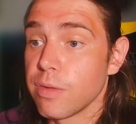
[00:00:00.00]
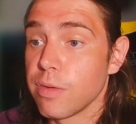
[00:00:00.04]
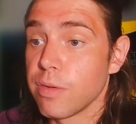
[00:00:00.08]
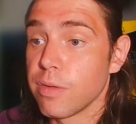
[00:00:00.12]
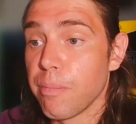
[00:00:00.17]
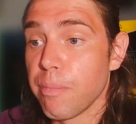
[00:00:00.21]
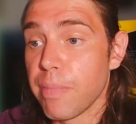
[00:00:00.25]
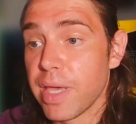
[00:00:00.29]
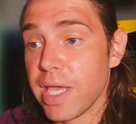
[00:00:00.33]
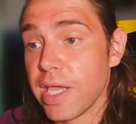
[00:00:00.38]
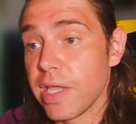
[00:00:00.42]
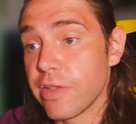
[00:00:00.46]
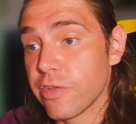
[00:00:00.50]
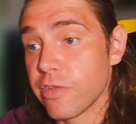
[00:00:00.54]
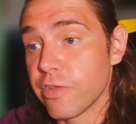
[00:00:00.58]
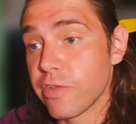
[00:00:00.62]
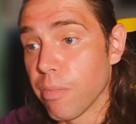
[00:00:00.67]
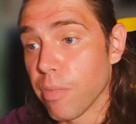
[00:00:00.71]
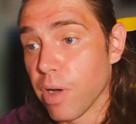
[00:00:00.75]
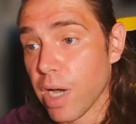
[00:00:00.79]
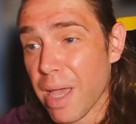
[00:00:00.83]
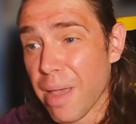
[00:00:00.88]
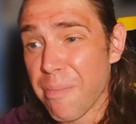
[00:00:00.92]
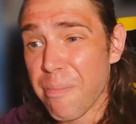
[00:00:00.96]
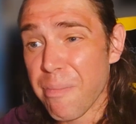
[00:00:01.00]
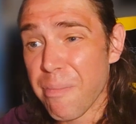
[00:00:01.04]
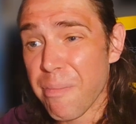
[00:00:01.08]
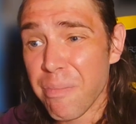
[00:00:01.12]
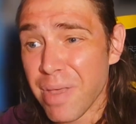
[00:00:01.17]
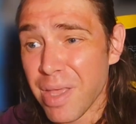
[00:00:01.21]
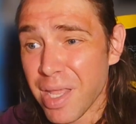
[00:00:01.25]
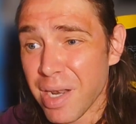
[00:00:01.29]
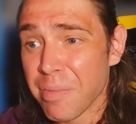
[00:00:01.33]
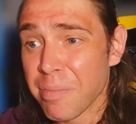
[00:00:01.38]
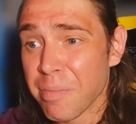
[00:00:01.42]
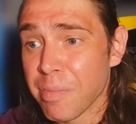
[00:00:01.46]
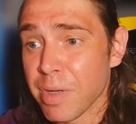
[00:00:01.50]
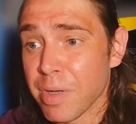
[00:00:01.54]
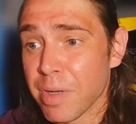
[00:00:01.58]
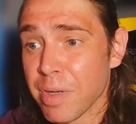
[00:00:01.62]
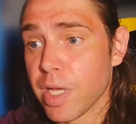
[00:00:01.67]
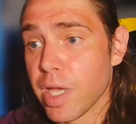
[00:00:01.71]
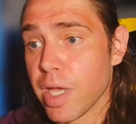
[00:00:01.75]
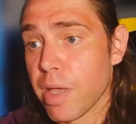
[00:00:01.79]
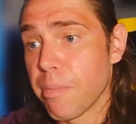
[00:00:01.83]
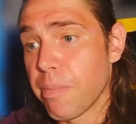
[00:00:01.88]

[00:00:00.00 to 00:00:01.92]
meet my minimum